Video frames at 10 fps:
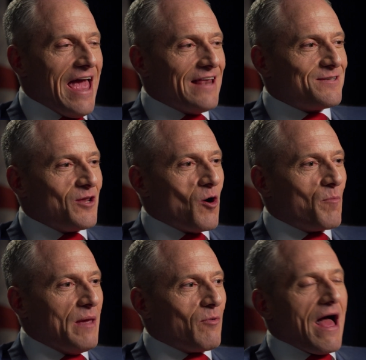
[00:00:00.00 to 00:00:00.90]
And you
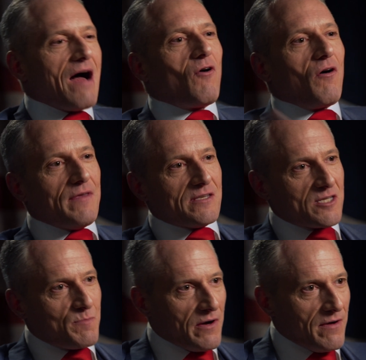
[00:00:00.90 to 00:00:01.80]
know, people have all
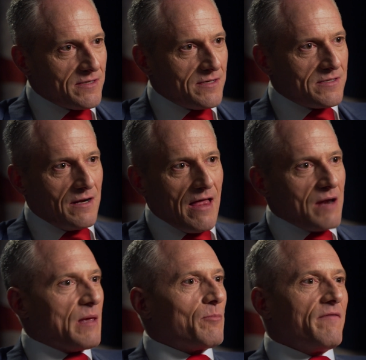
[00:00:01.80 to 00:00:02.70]
these experiences, and a
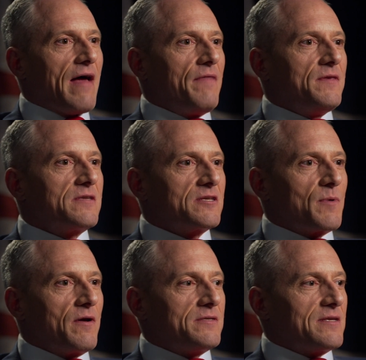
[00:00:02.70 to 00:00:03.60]
lot of people have had these
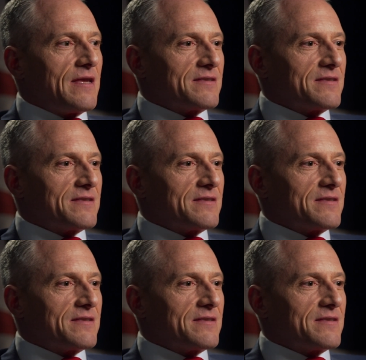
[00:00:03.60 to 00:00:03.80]
experiences.